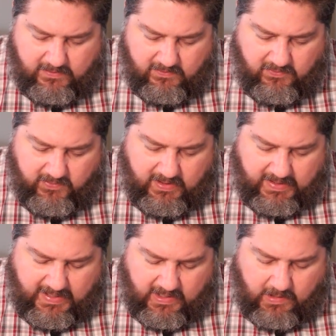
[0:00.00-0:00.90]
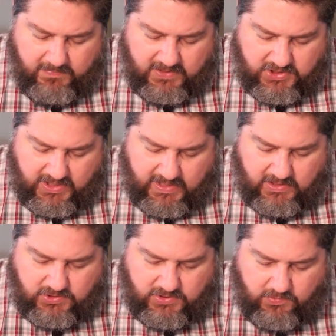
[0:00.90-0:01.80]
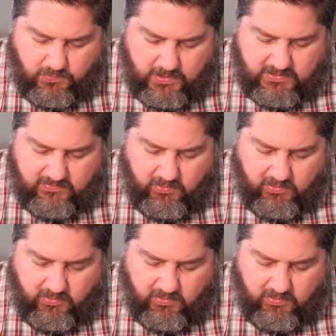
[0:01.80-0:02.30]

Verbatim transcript: so that it cannot be changed according to